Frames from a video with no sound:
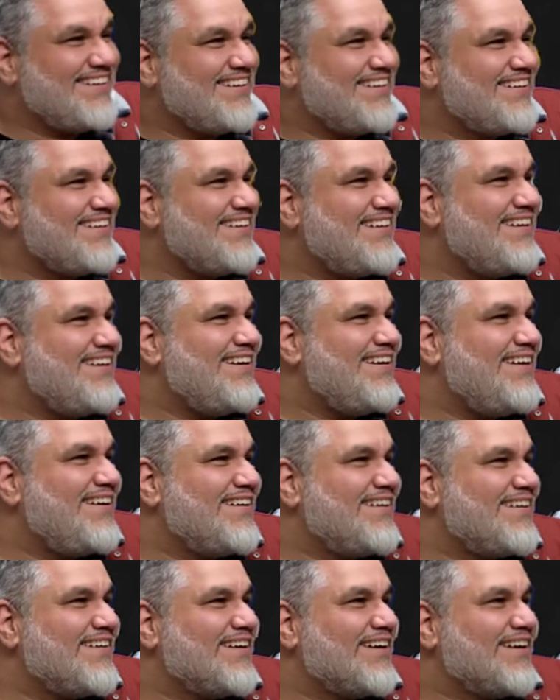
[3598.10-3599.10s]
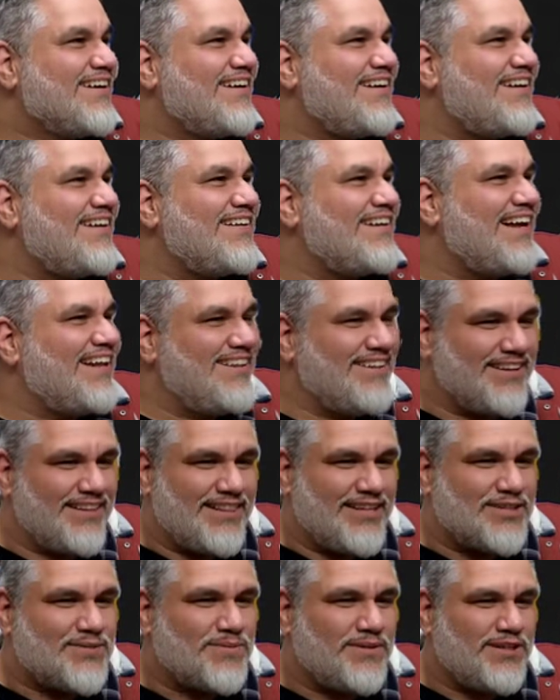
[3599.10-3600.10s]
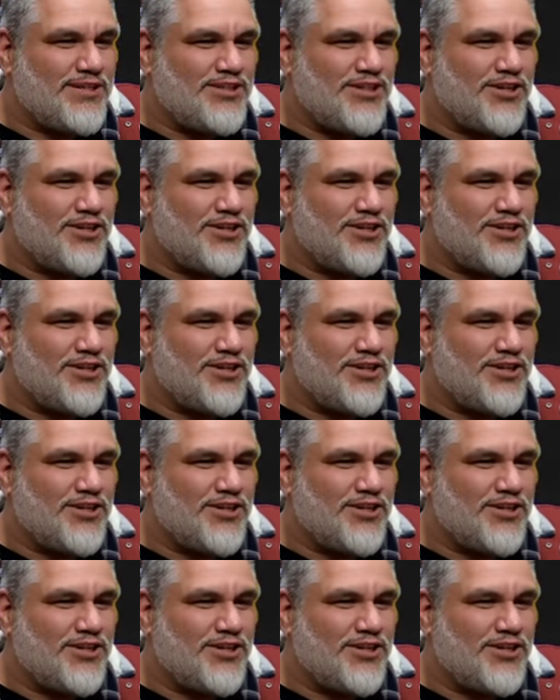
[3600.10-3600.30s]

Oh, sick. Hold on, like this one is